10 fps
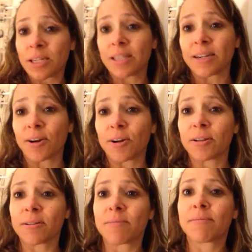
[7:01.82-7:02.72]
sitting there,
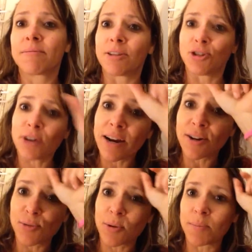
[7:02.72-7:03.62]
the
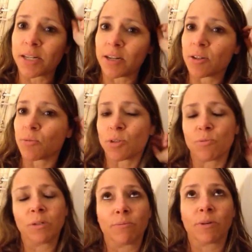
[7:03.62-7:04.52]
trackers were upstairs,
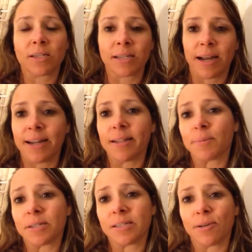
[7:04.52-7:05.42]
which we didn't want to say hi to
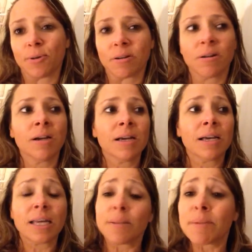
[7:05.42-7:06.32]
them because they were
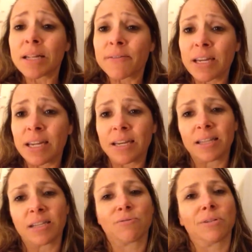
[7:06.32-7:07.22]
in the middle of eating,
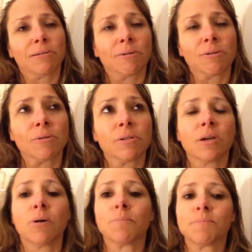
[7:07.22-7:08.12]
and that's really rude.
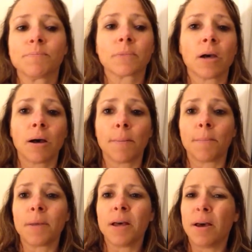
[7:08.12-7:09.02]
So,
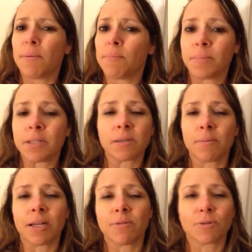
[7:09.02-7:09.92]
um, and
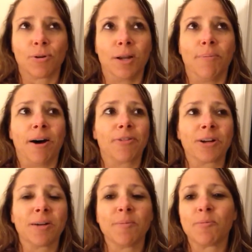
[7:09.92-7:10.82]
some lady was already
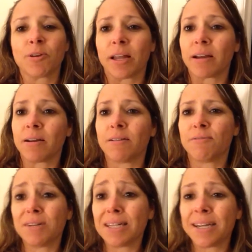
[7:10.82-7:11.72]
bothering them, and we're like,
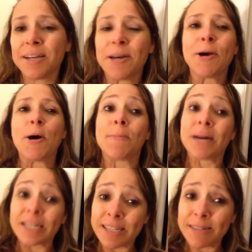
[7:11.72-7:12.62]
really?
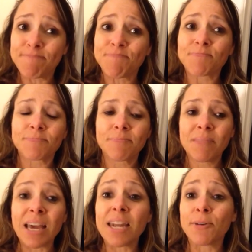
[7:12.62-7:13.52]
But
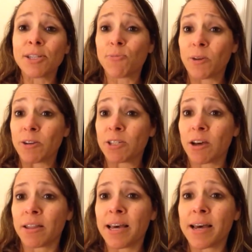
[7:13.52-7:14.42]
Anyways, we
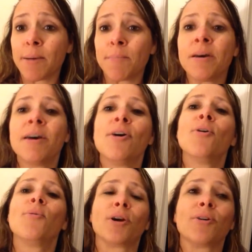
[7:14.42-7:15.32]
saw them.
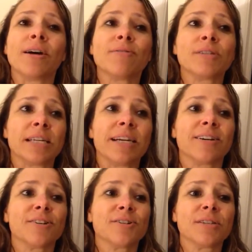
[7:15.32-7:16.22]
We go
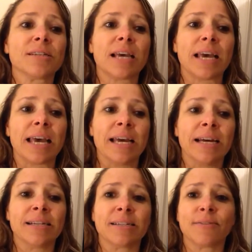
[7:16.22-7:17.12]
downstairs
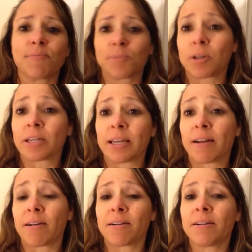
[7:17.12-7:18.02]
and
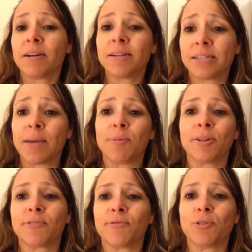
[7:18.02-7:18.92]
get our
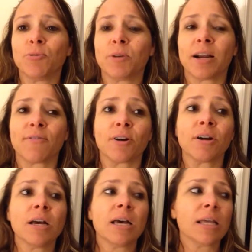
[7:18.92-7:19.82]
table and food,
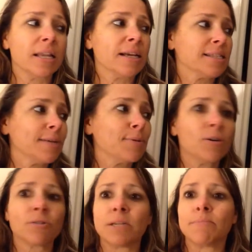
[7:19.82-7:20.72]
whatever. The next thing we
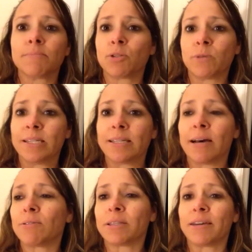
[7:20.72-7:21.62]
know, Tim tweets
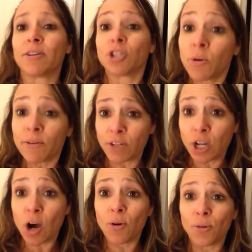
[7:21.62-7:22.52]
out that Joey
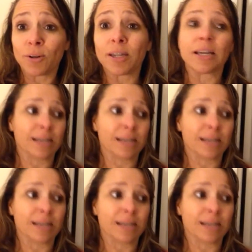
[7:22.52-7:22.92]
Fatone